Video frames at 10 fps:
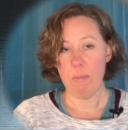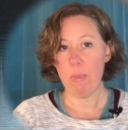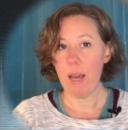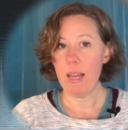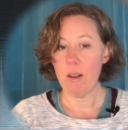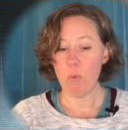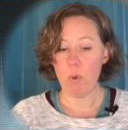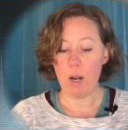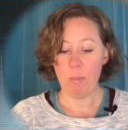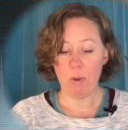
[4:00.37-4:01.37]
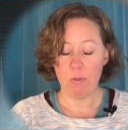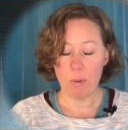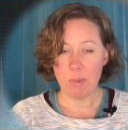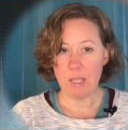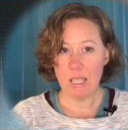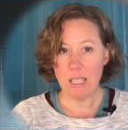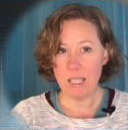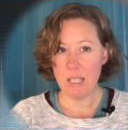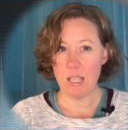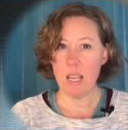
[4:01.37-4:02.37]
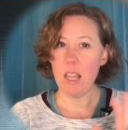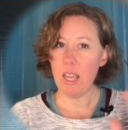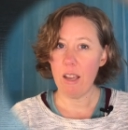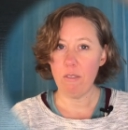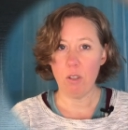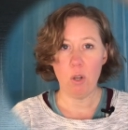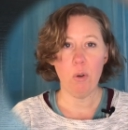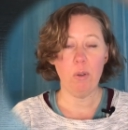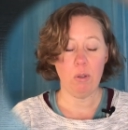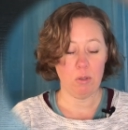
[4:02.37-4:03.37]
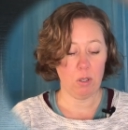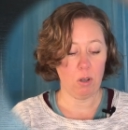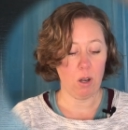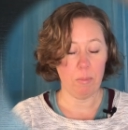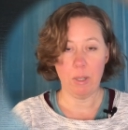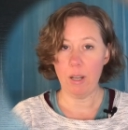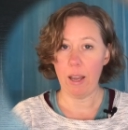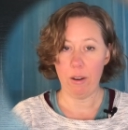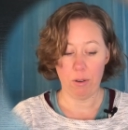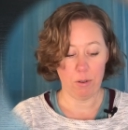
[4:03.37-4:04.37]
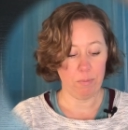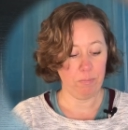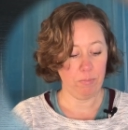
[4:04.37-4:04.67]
But when I move from C to D, they have no notes in common at all.